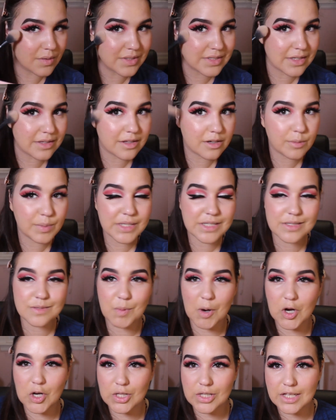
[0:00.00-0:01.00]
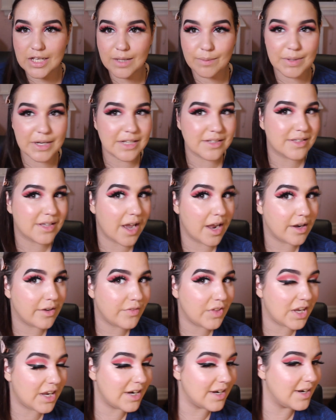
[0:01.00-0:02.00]
it's a little bit sparkly, but it's kind of
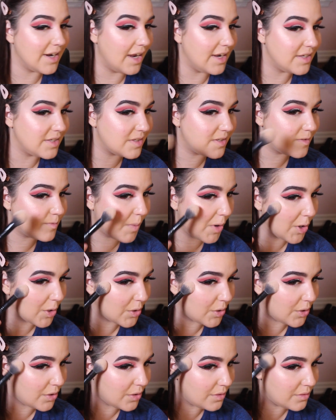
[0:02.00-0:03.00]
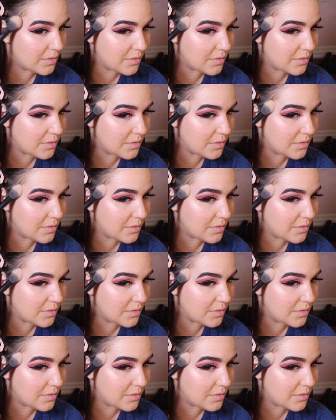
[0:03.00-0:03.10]
like a nice sparkle.